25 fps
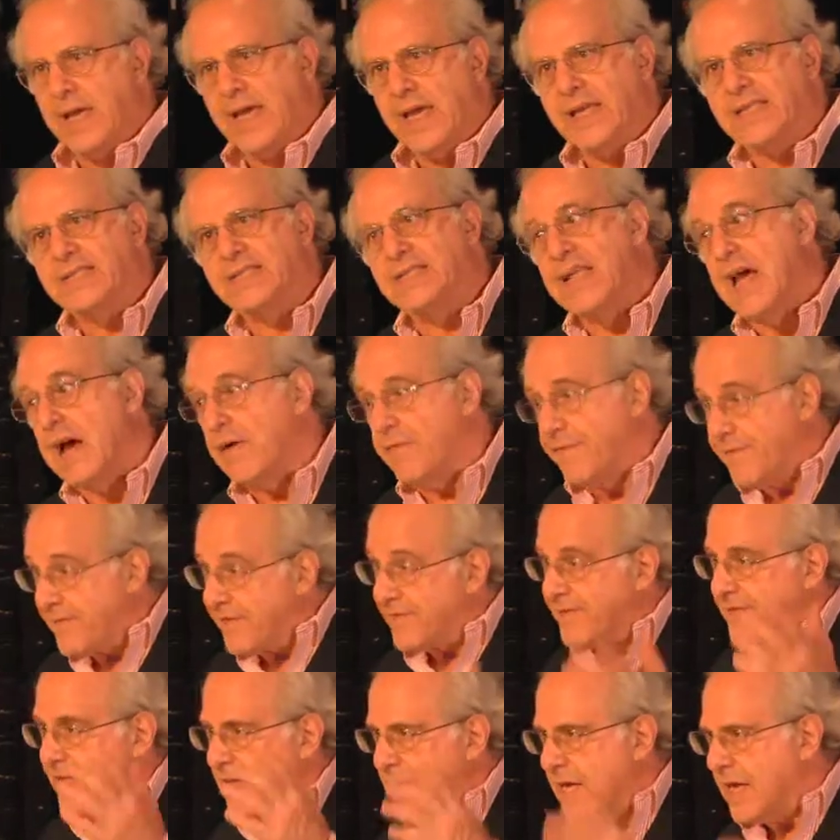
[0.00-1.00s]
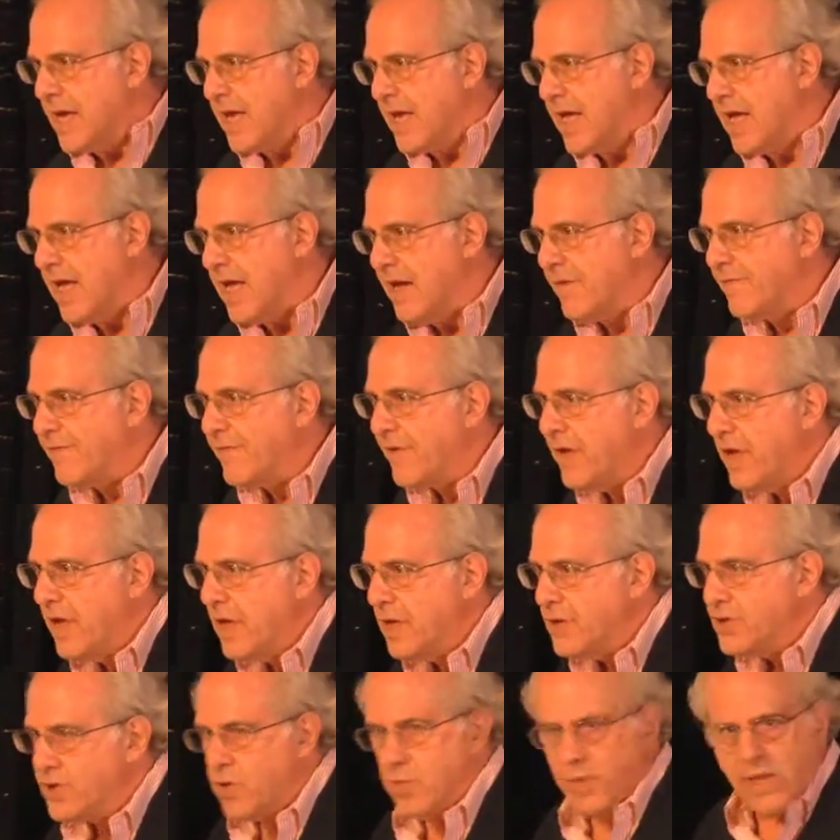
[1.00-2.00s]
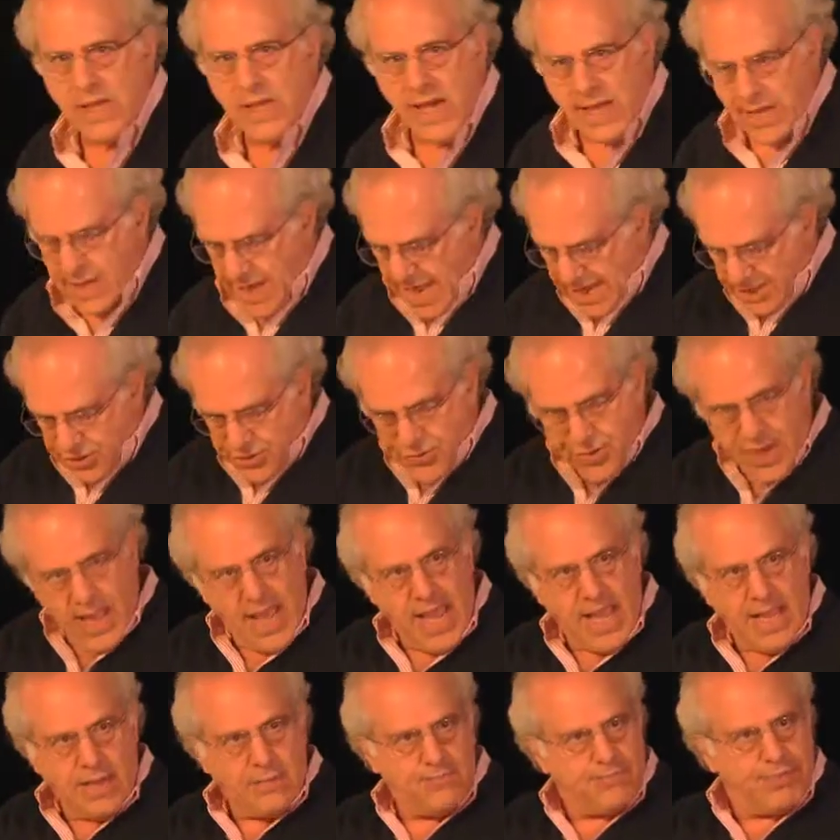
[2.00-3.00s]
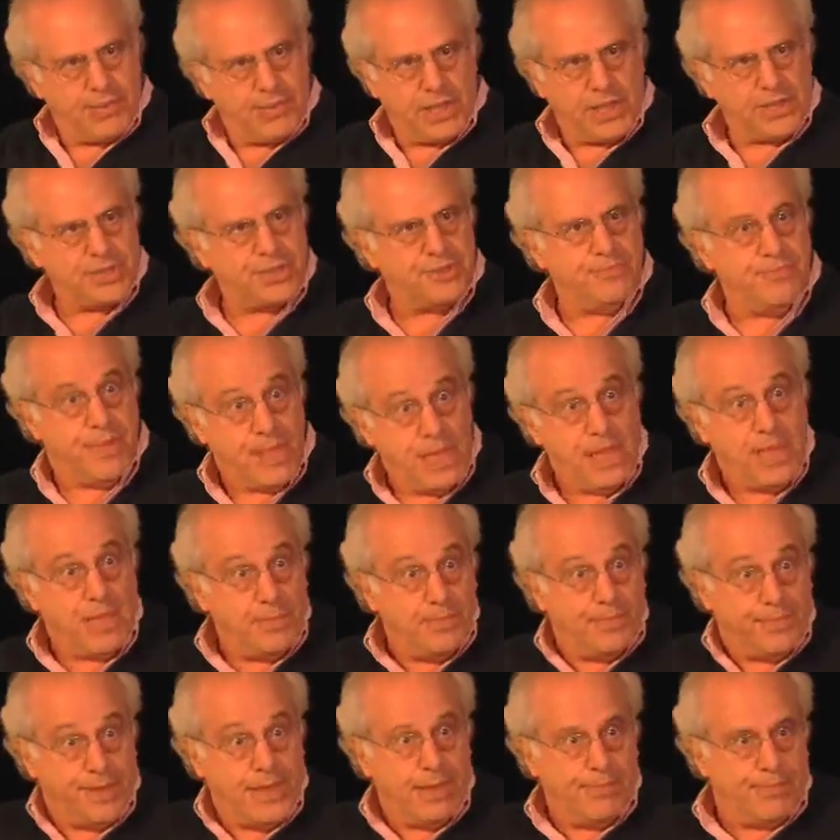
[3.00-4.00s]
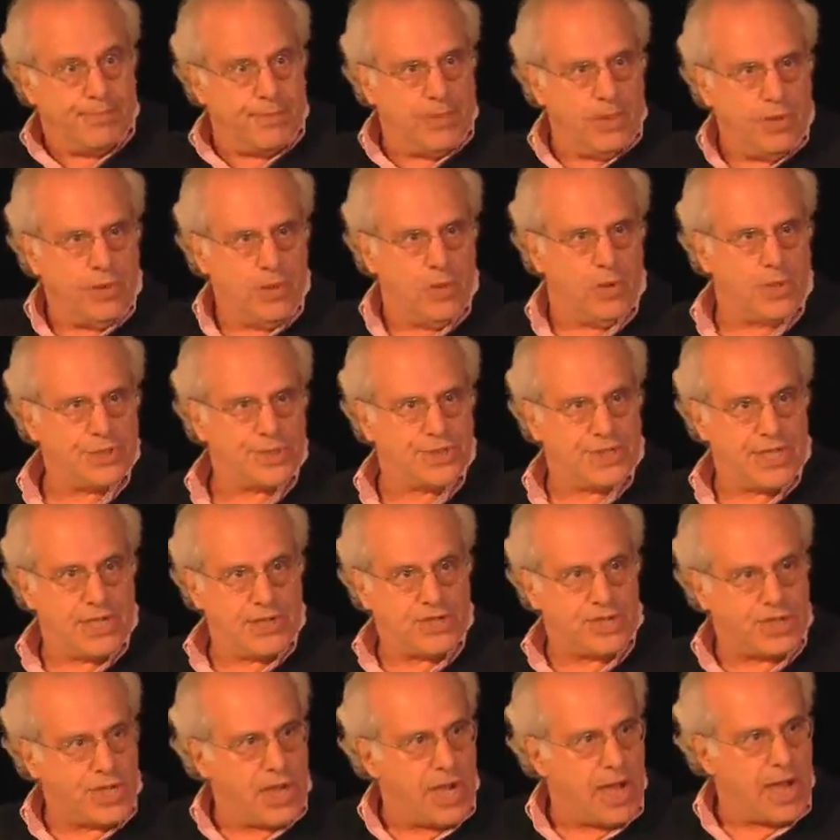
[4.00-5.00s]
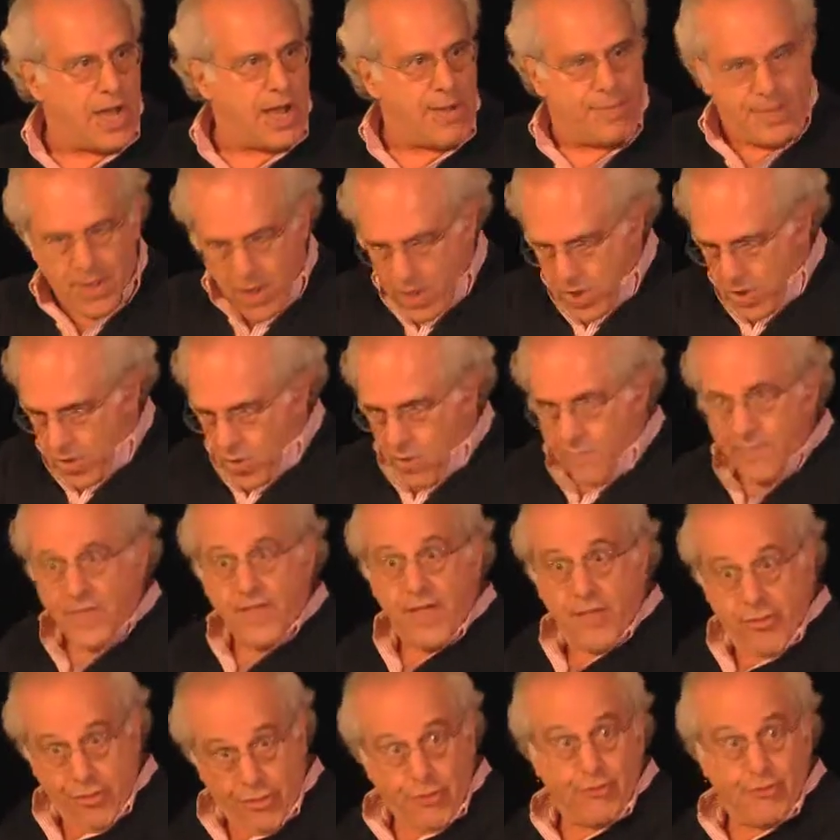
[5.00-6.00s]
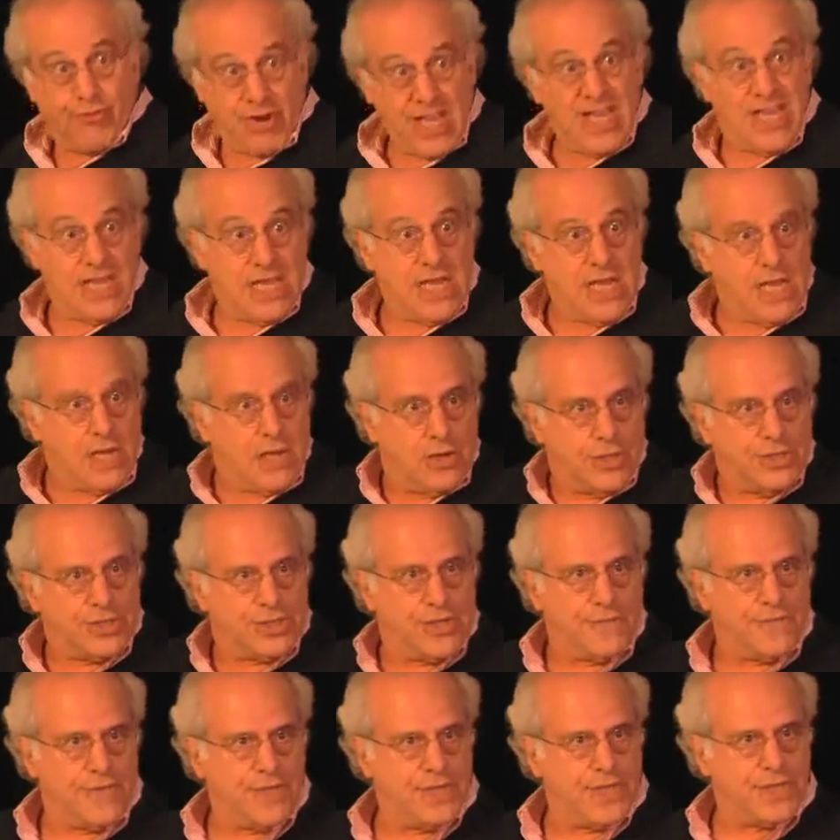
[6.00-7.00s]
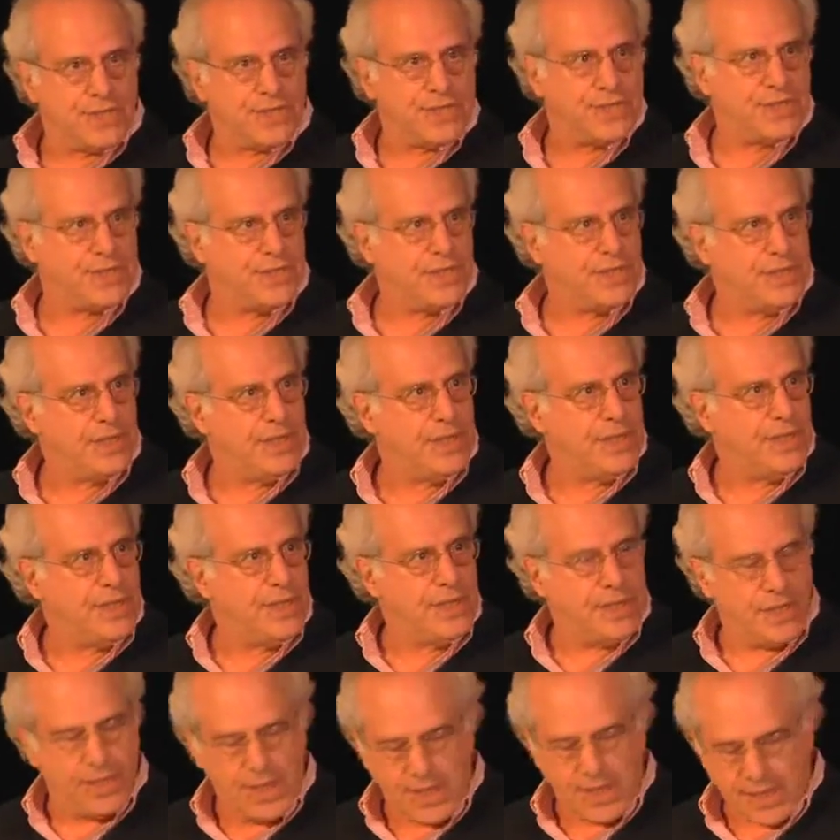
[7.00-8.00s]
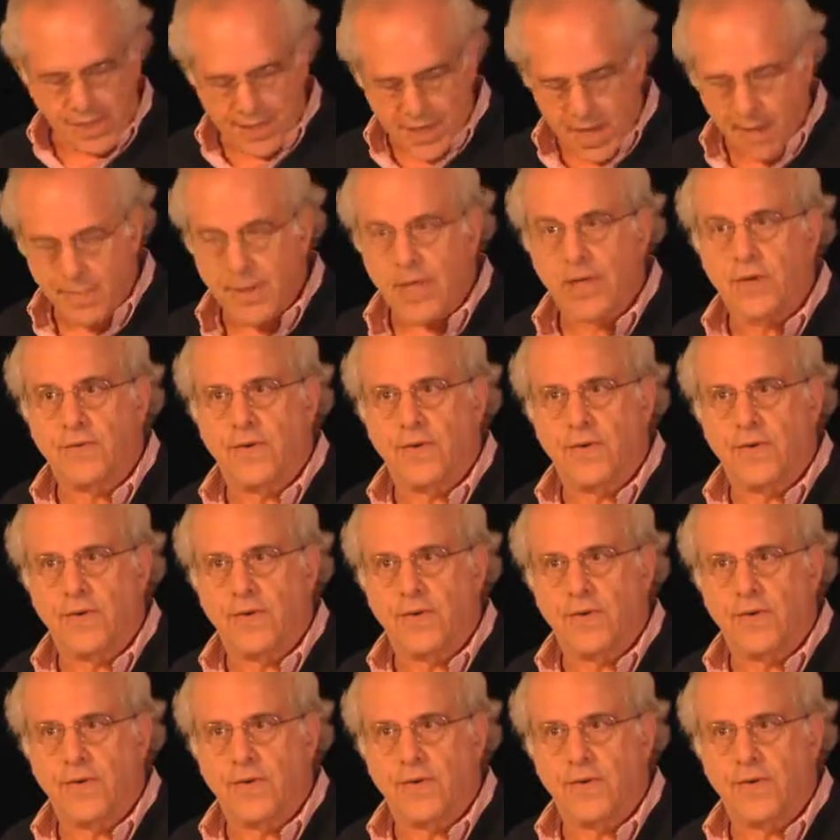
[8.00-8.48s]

It's now 15.5. So we got an extra 8+ million people lost their job over the 3 years of this economic